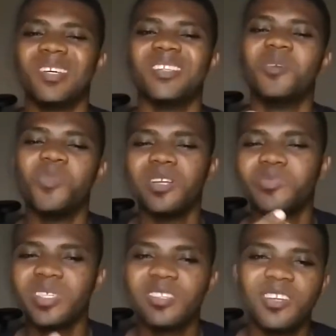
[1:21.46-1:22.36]
their mouth
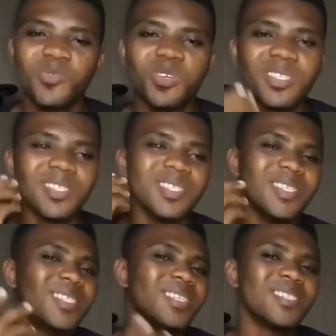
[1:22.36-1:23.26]
brings out one
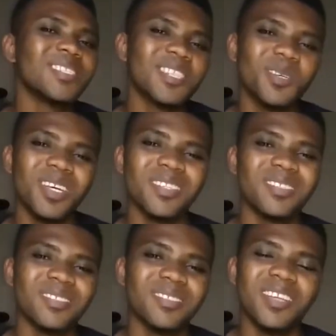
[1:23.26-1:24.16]
irritating sound
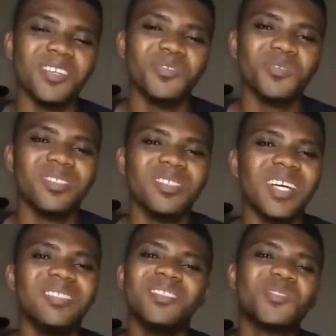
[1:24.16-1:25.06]

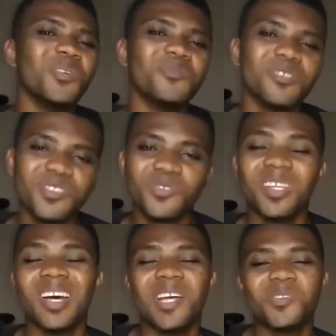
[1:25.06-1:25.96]
that discomforts you,
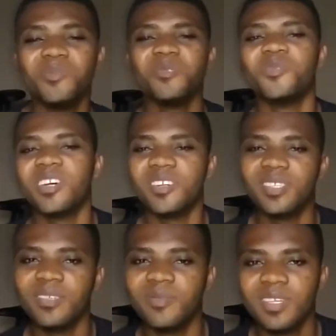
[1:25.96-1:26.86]
that annoys people around
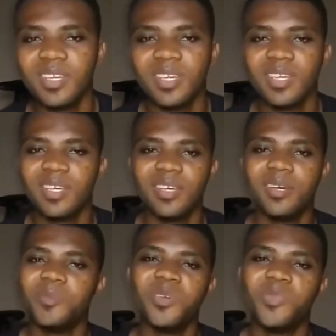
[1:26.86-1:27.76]
them.
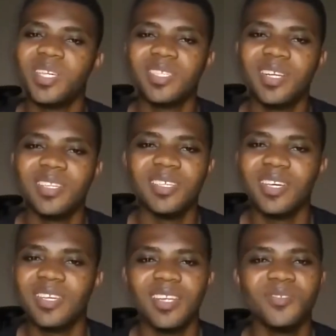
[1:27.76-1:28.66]
I mean, personally,
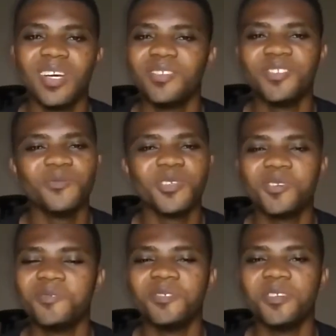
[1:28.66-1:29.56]
I don't used to be
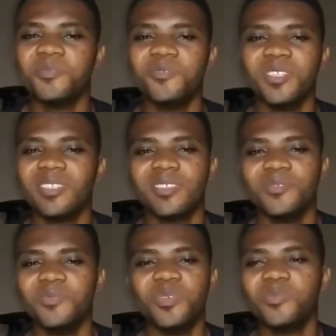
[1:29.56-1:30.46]
comfortable with
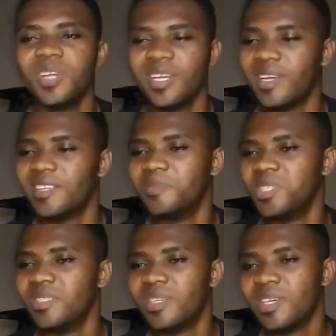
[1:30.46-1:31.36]
people like that. I
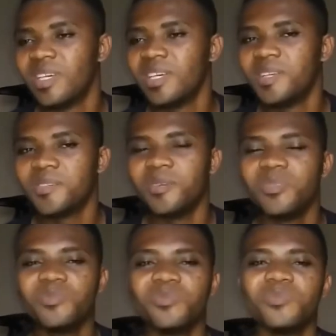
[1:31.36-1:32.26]
mean, some
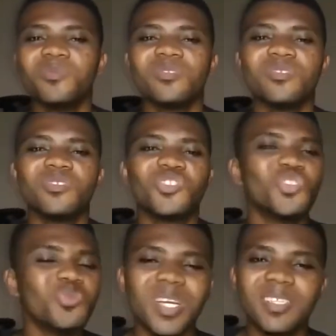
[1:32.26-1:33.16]
people
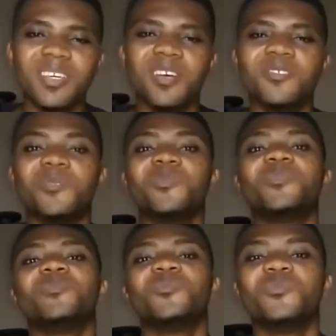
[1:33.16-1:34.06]
chew anyhow. Some
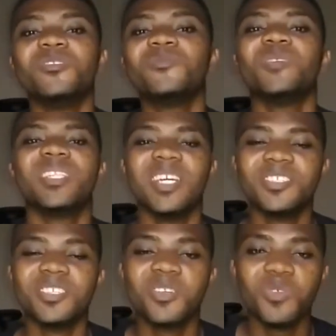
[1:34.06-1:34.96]
people, even when they are
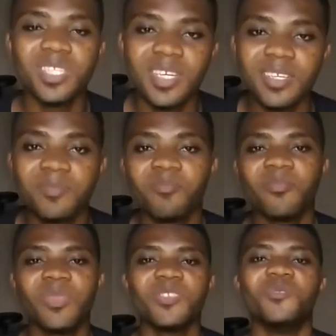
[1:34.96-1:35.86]
drinking water,
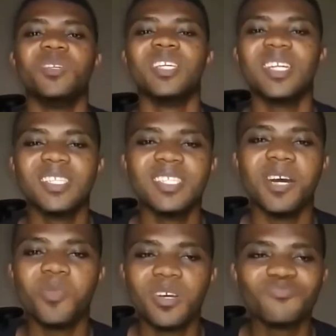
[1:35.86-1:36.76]
you'll be hearing
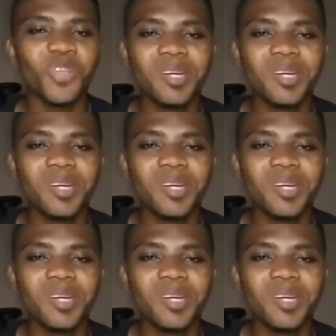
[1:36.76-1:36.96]
their mouth.